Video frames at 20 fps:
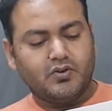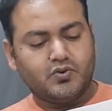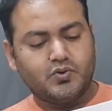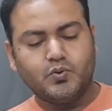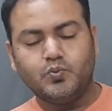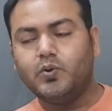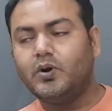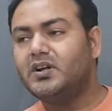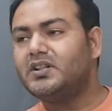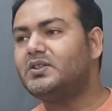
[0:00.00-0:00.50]

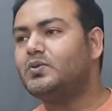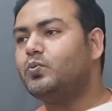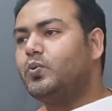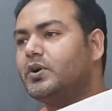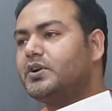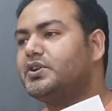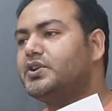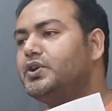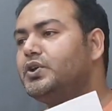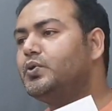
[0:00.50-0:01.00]
towards
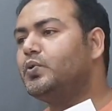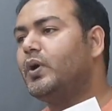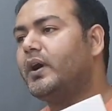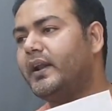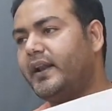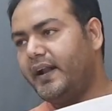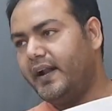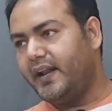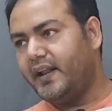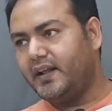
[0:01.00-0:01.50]
what you are
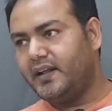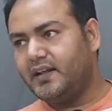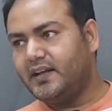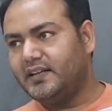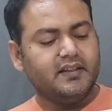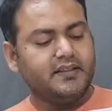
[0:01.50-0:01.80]
reading.